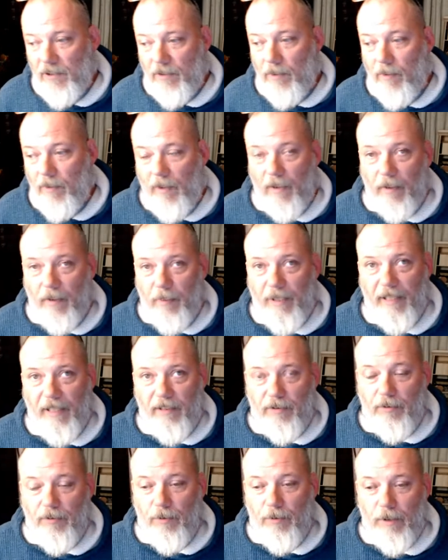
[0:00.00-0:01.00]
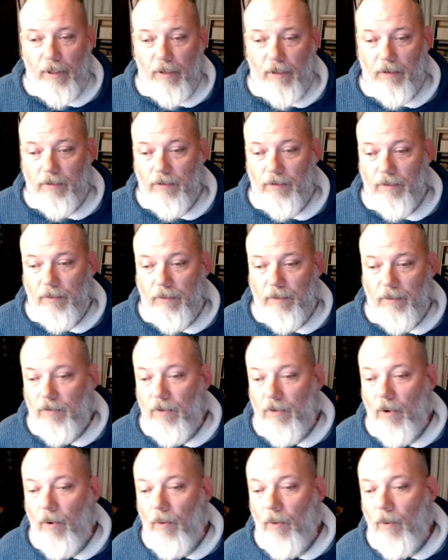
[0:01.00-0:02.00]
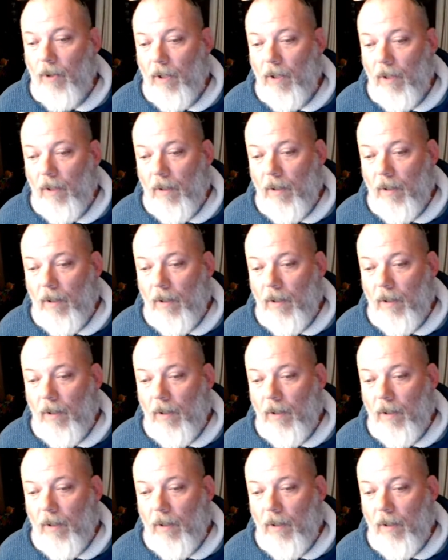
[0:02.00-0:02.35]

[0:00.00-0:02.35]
just within the past 2 years. So